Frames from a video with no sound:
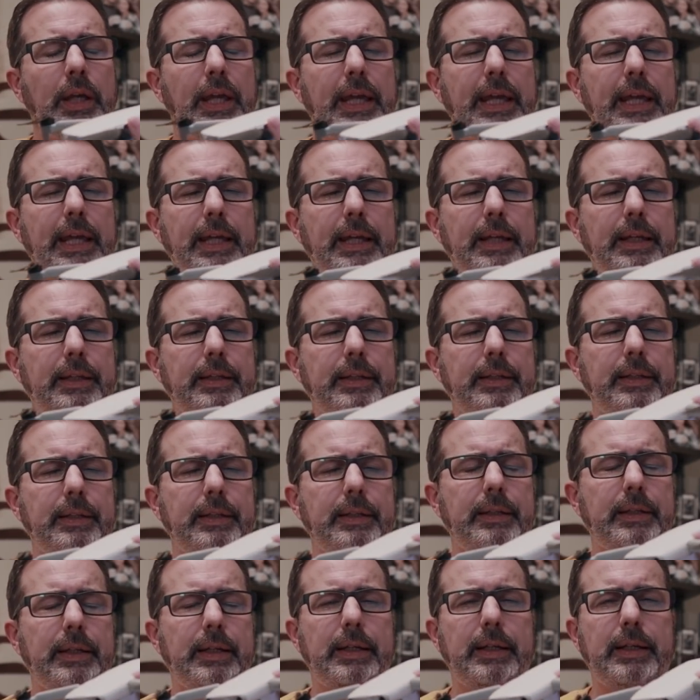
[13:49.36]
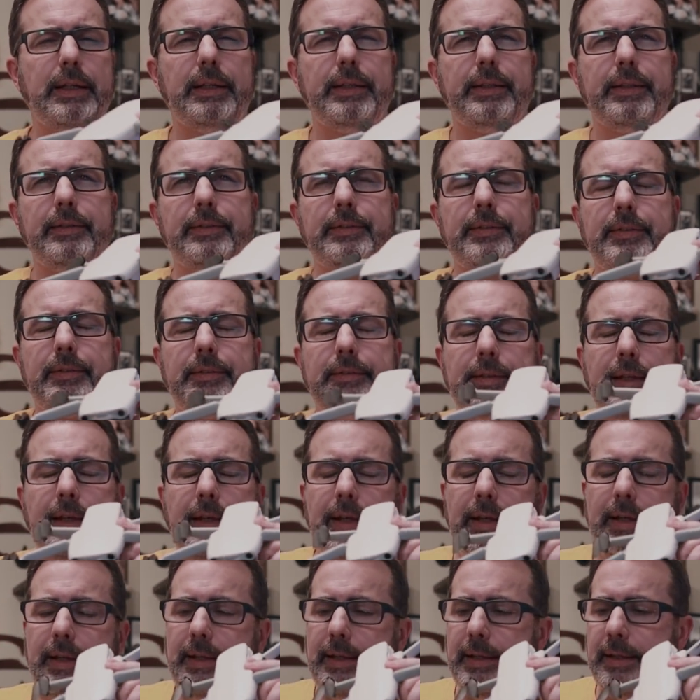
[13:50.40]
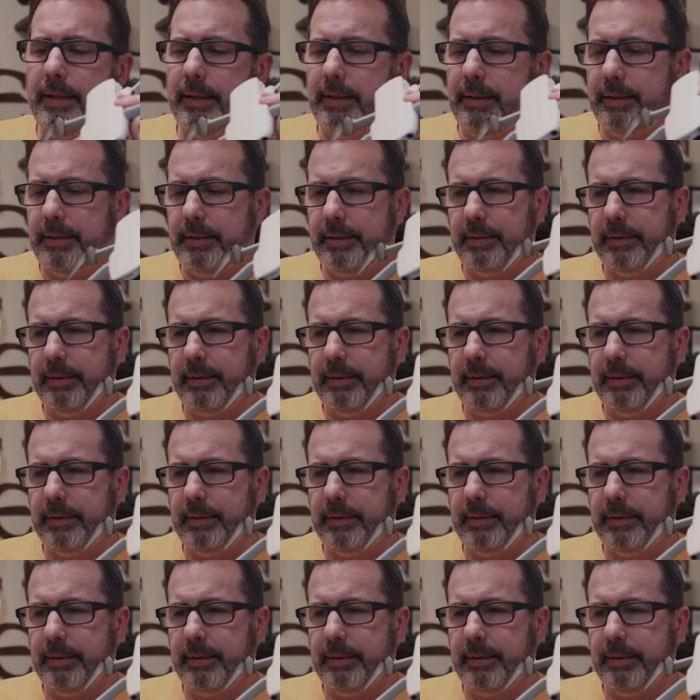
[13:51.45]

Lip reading: And this is a